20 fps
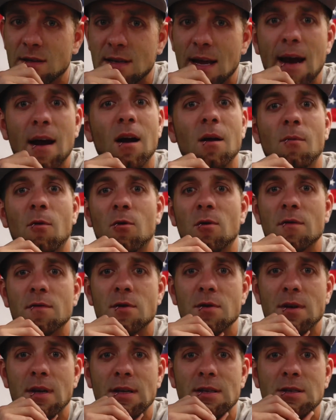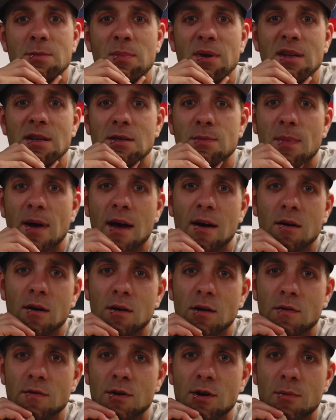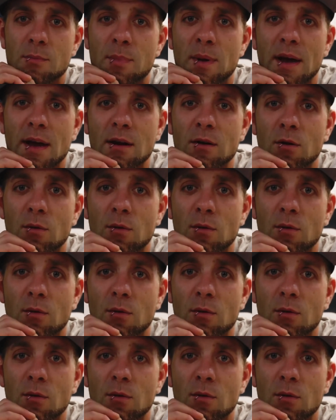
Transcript: terrible if you get spit and spatter all over your bait